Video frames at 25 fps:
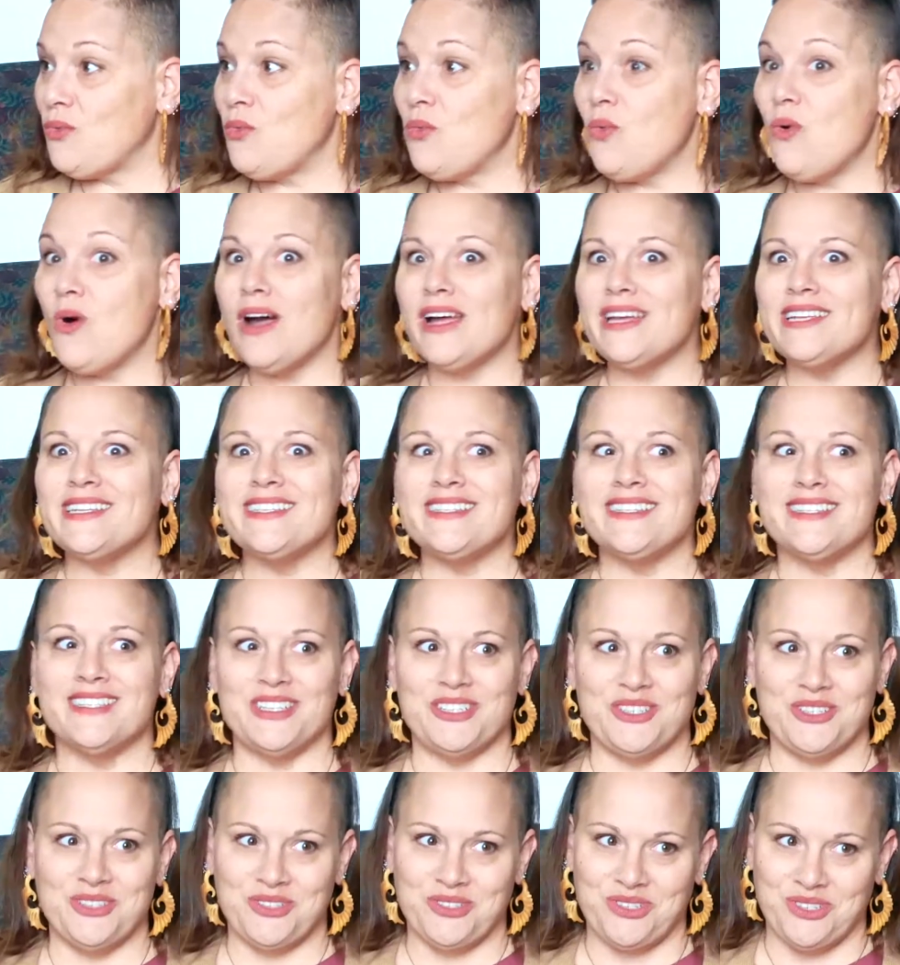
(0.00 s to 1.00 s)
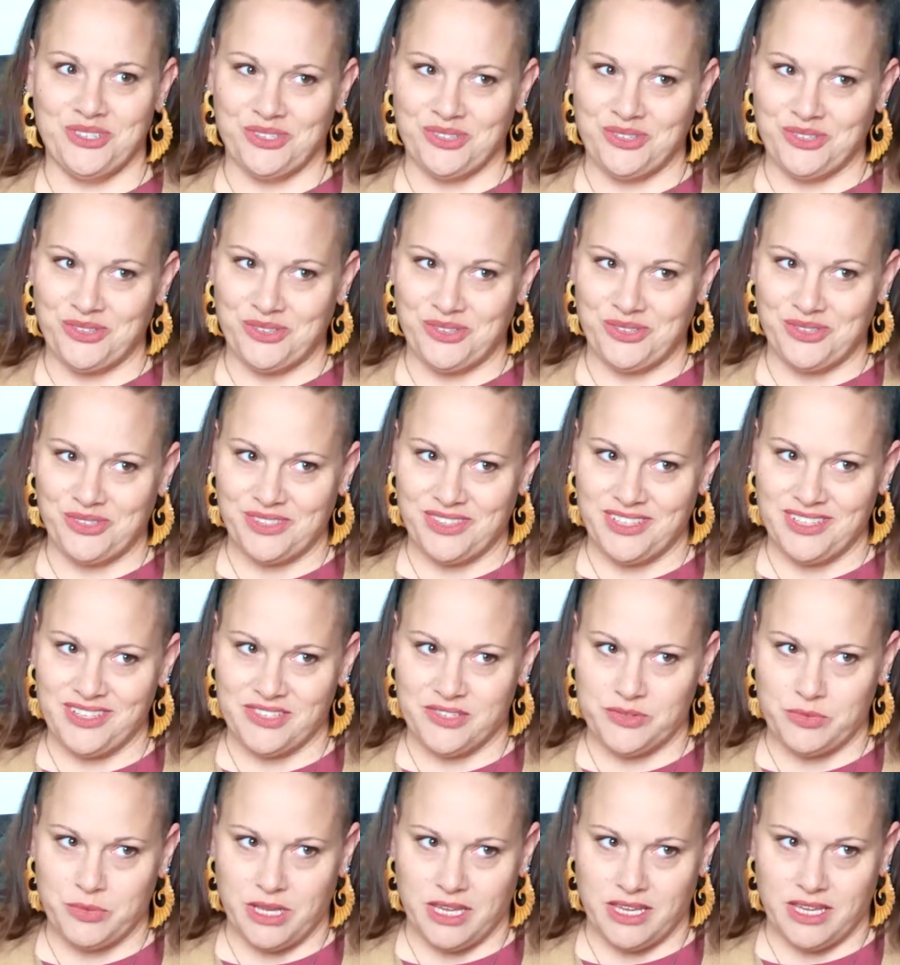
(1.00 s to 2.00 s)
What did you do
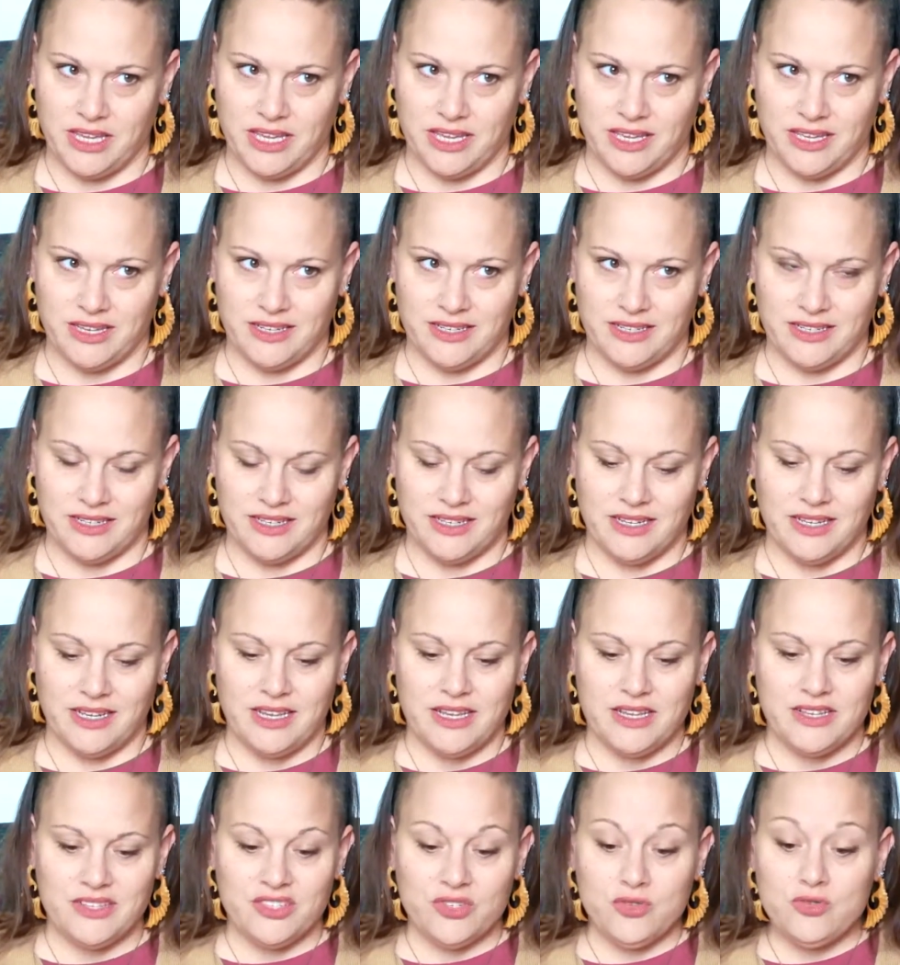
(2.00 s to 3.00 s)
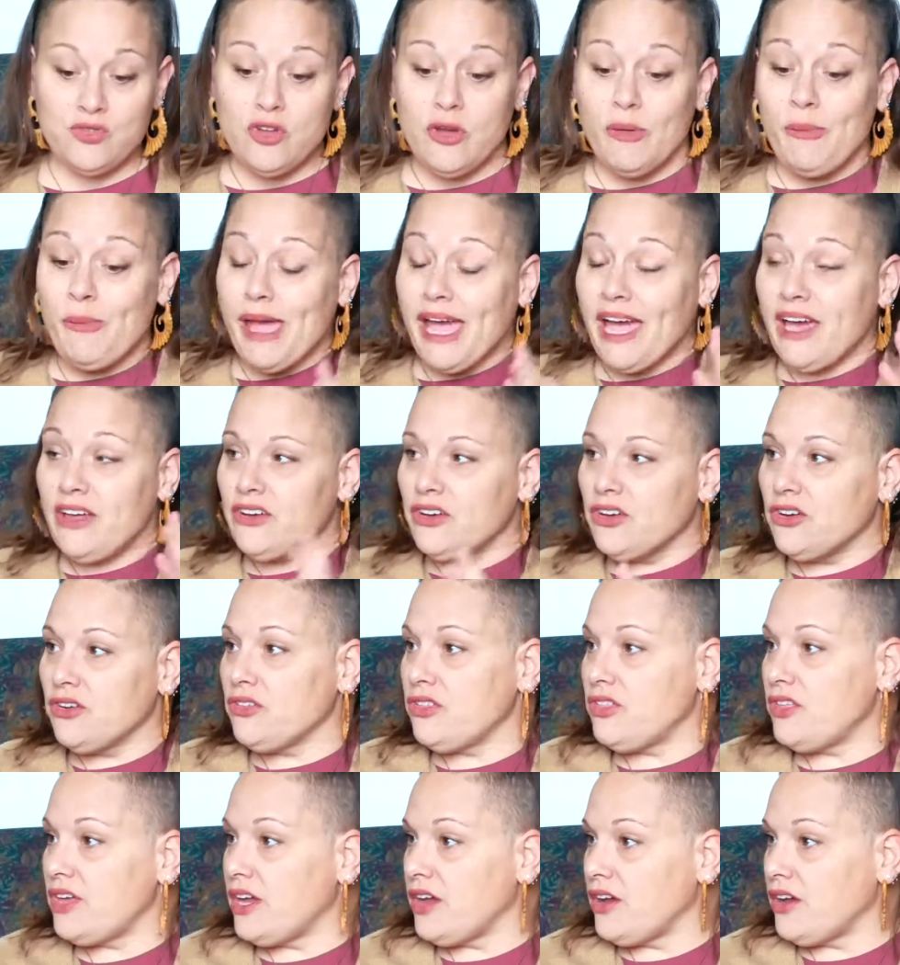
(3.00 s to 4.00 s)
this weekend? So no
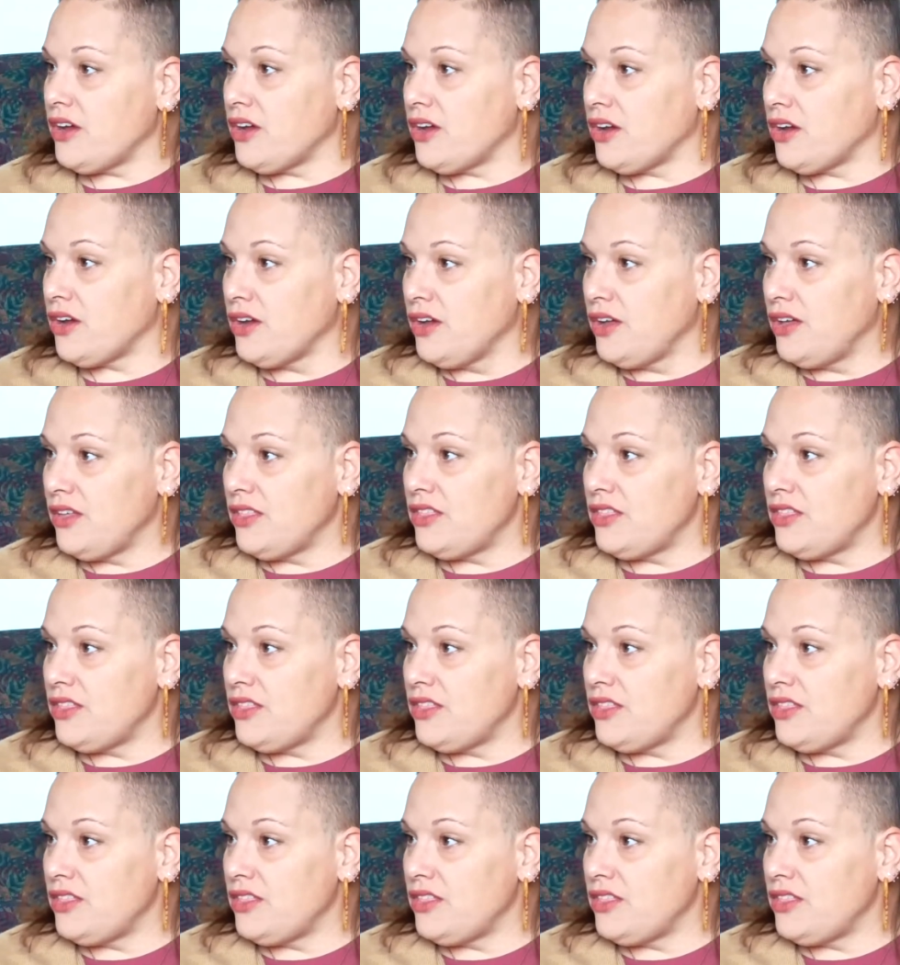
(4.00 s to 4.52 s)
matter their